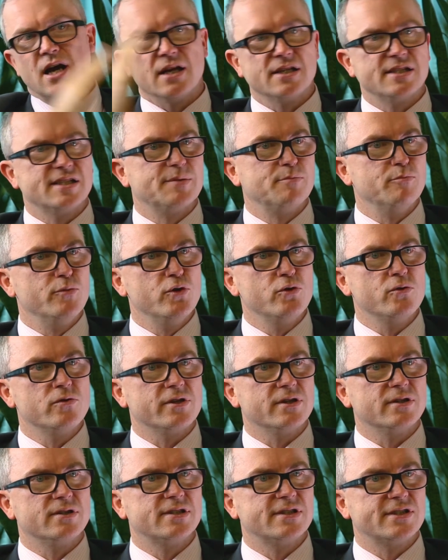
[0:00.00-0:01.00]
A
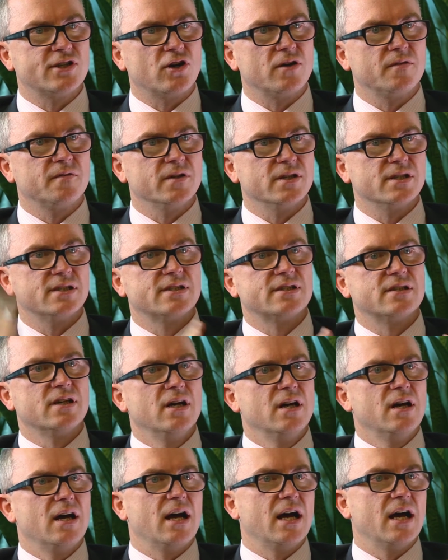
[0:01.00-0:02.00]
smoothed surface,
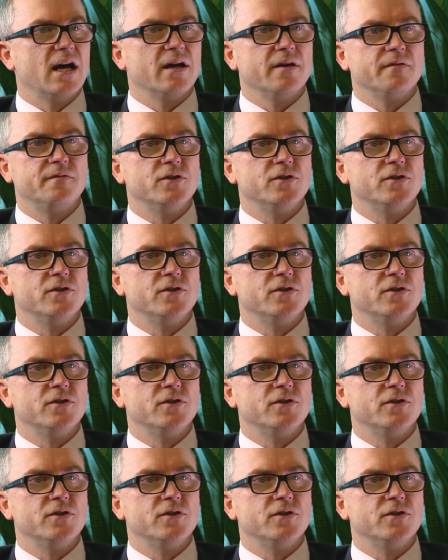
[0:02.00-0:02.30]
uh,